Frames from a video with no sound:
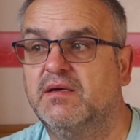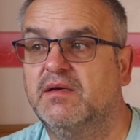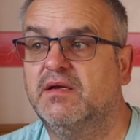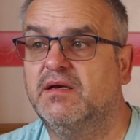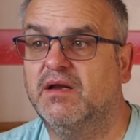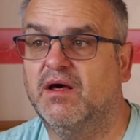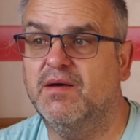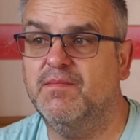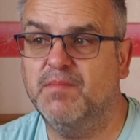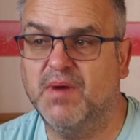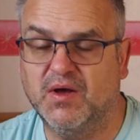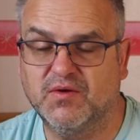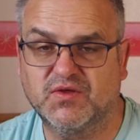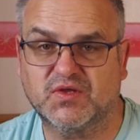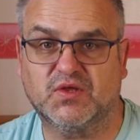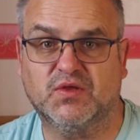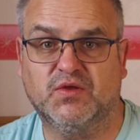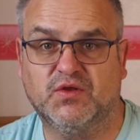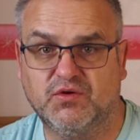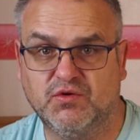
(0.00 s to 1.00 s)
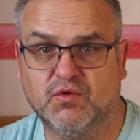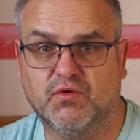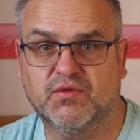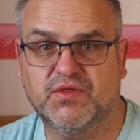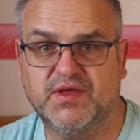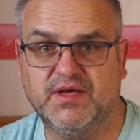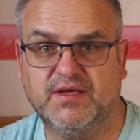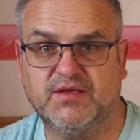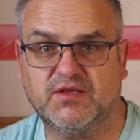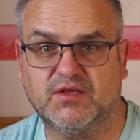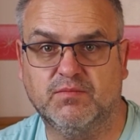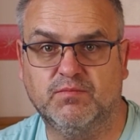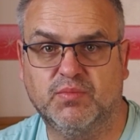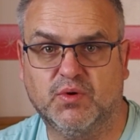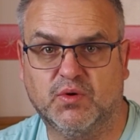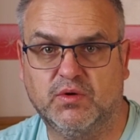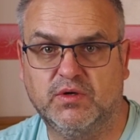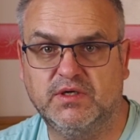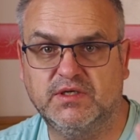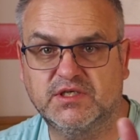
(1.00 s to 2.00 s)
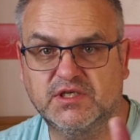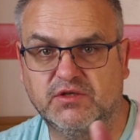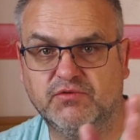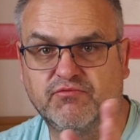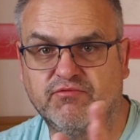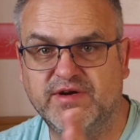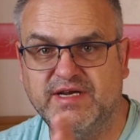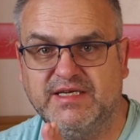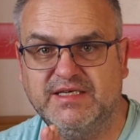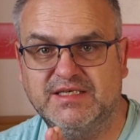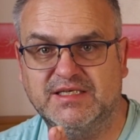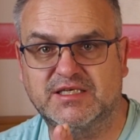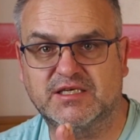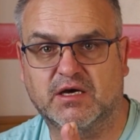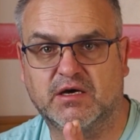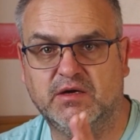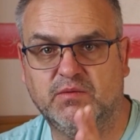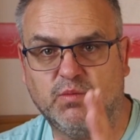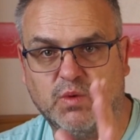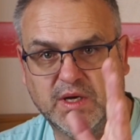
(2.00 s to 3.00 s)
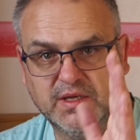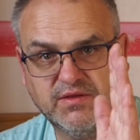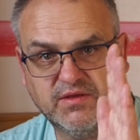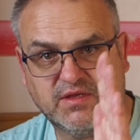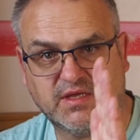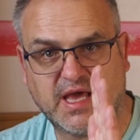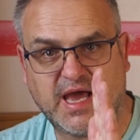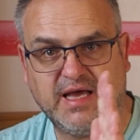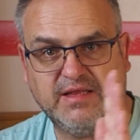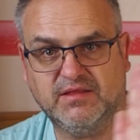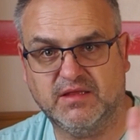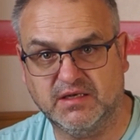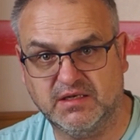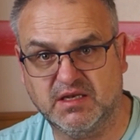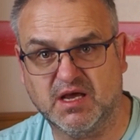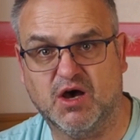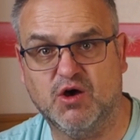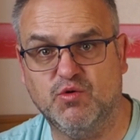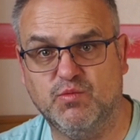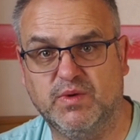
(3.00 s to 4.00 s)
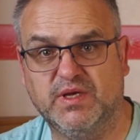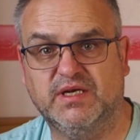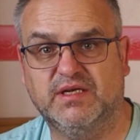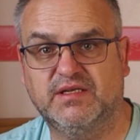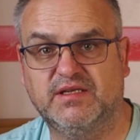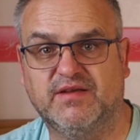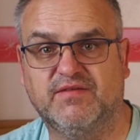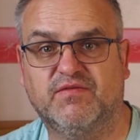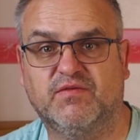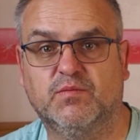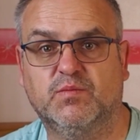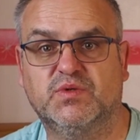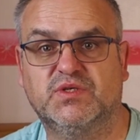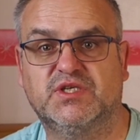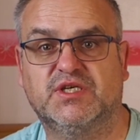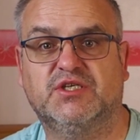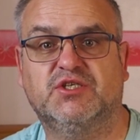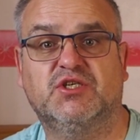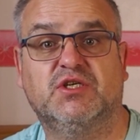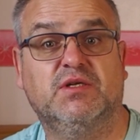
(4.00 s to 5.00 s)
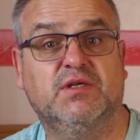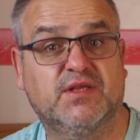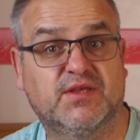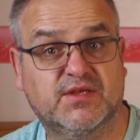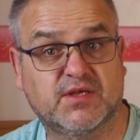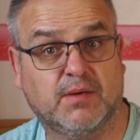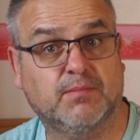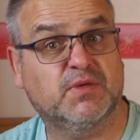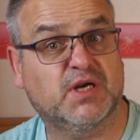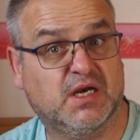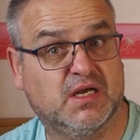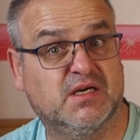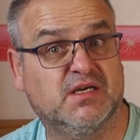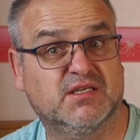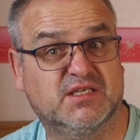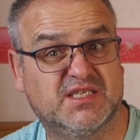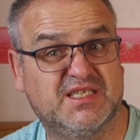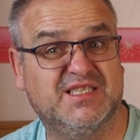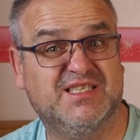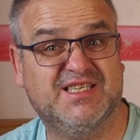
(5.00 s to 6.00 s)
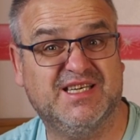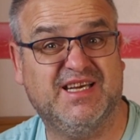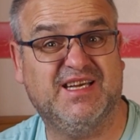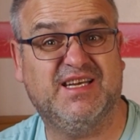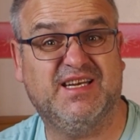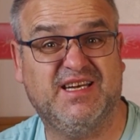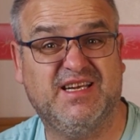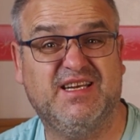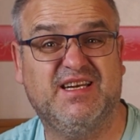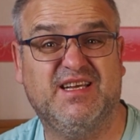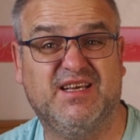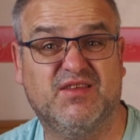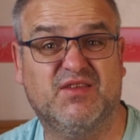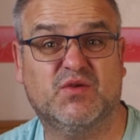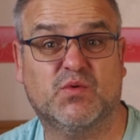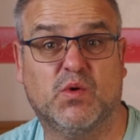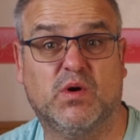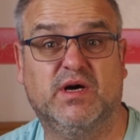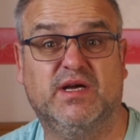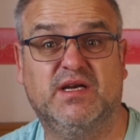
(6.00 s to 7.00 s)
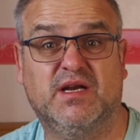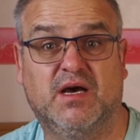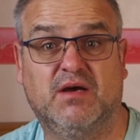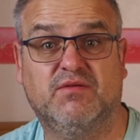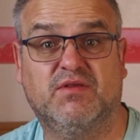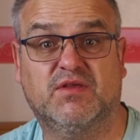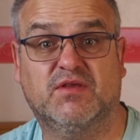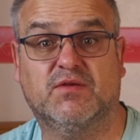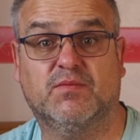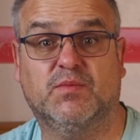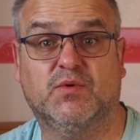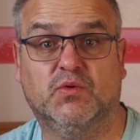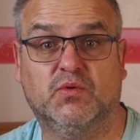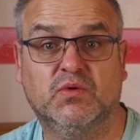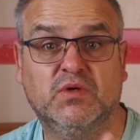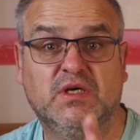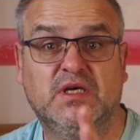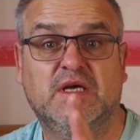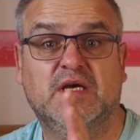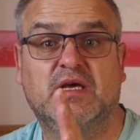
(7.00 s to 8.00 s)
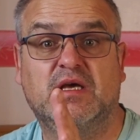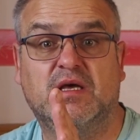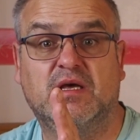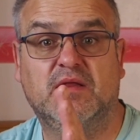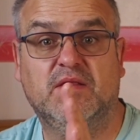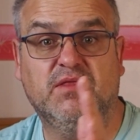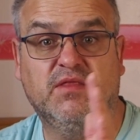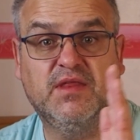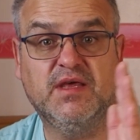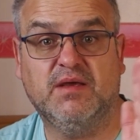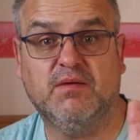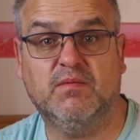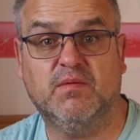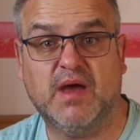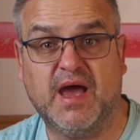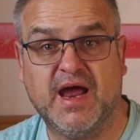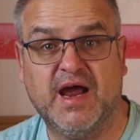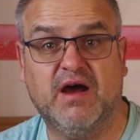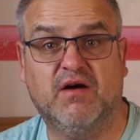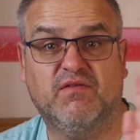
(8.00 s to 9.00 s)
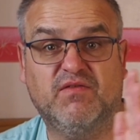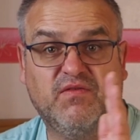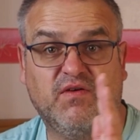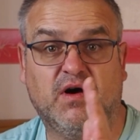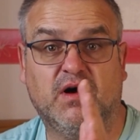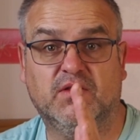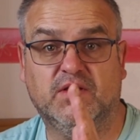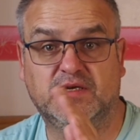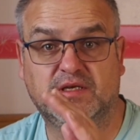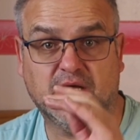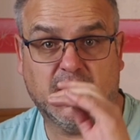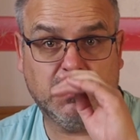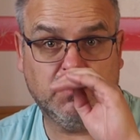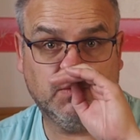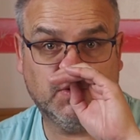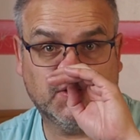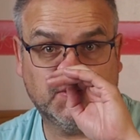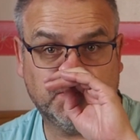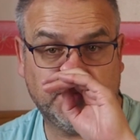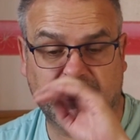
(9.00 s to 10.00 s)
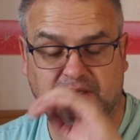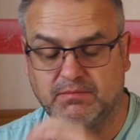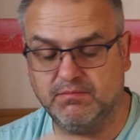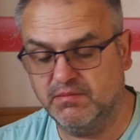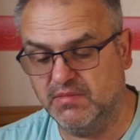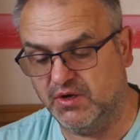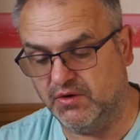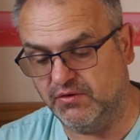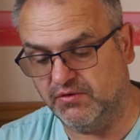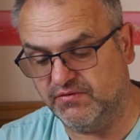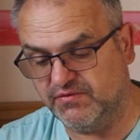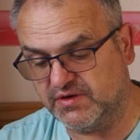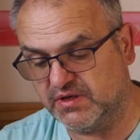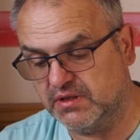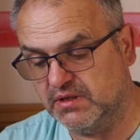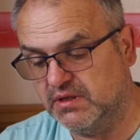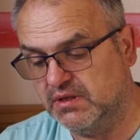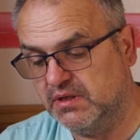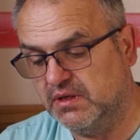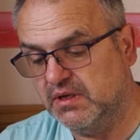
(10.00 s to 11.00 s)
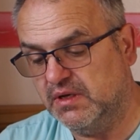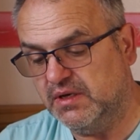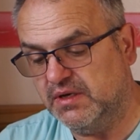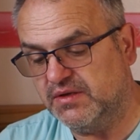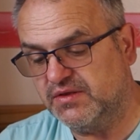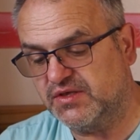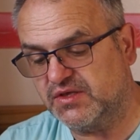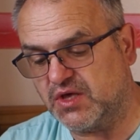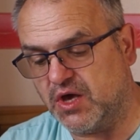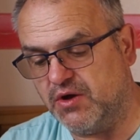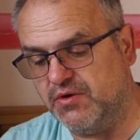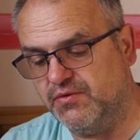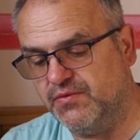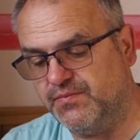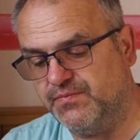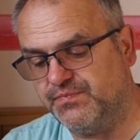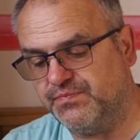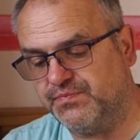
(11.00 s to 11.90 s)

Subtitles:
like most of the northeastern boilers, the redesigned ones had the dome in a different position. In some classes it is quite noticeable how far the dome has been moved. So